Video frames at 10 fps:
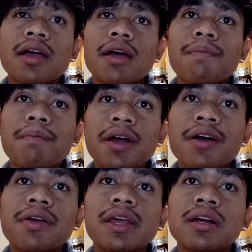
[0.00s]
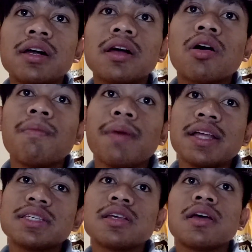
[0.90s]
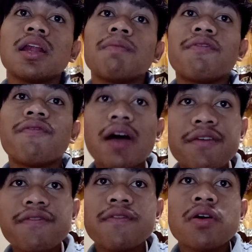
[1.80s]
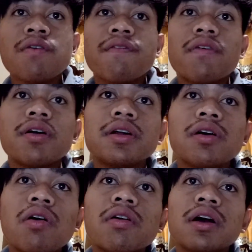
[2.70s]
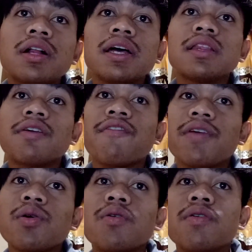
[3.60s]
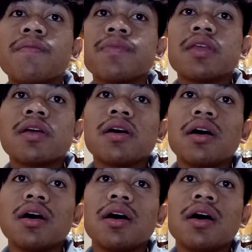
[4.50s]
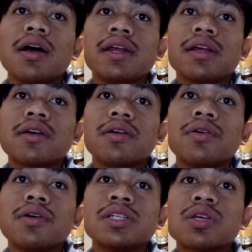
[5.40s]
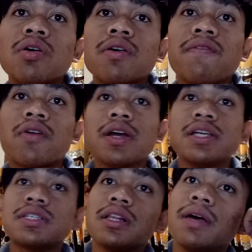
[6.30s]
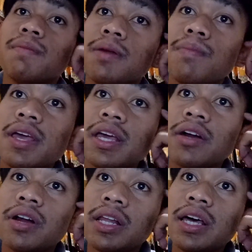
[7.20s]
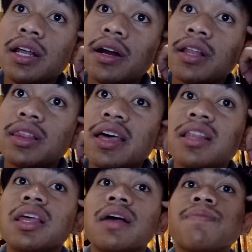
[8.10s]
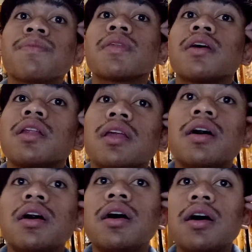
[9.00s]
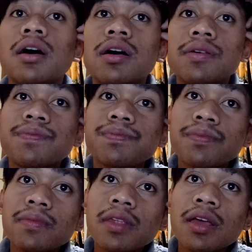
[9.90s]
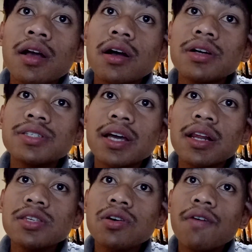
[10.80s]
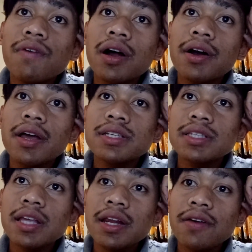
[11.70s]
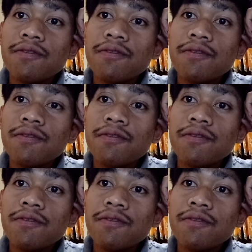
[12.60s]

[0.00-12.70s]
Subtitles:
marginal comments. Number five, for the oral interview, include score for each element being rated, a checklist of areas needing